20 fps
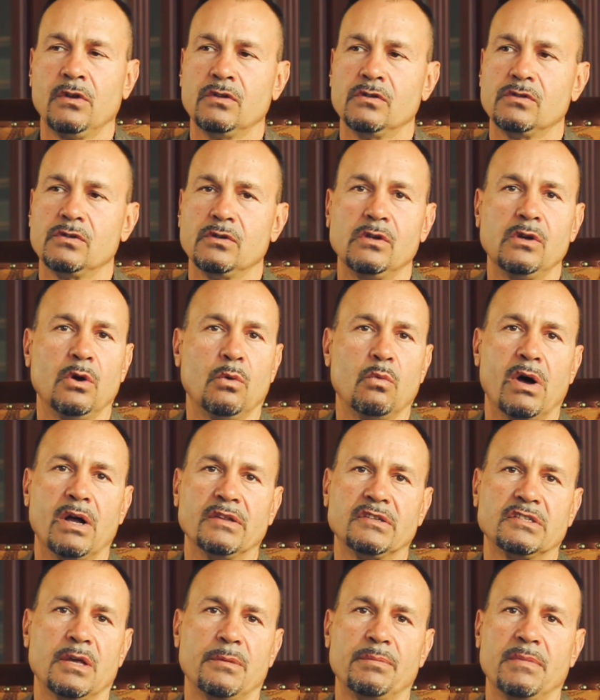So you don't
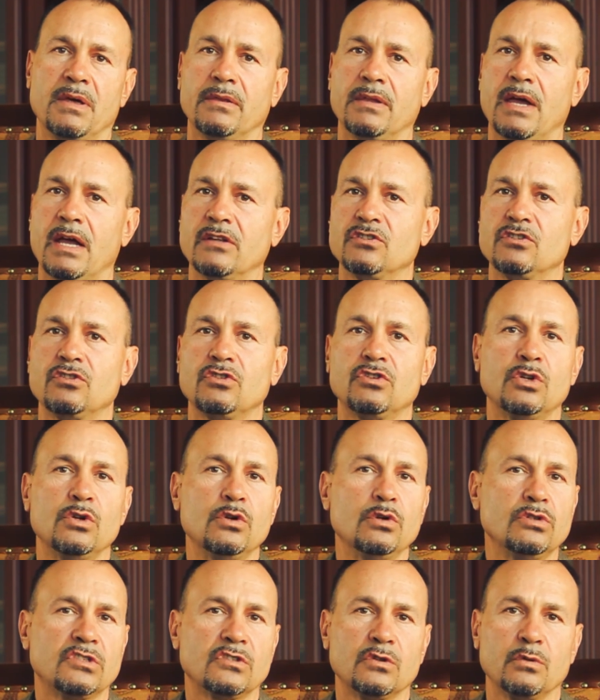want something that's
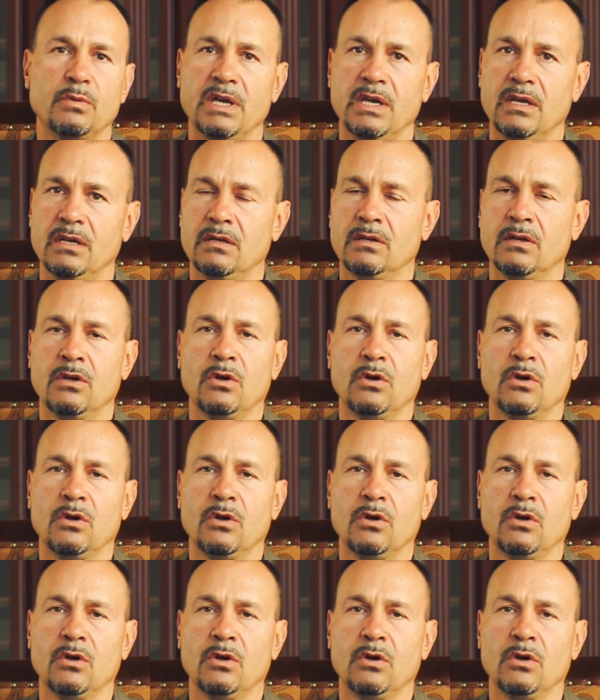too sweet